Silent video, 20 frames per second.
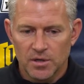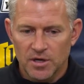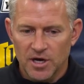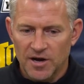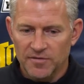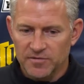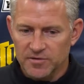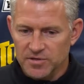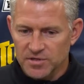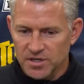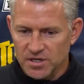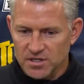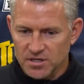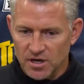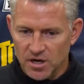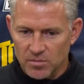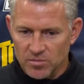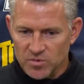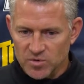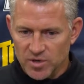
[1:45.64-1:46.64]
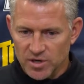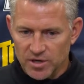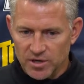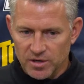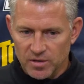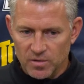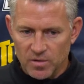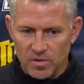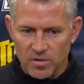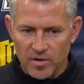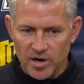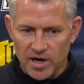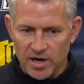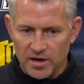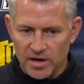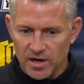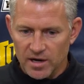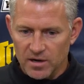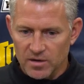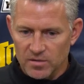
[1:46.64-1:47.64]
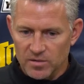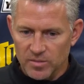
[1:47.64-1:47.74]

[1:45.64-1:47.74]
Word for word: after six games right here where we're at now.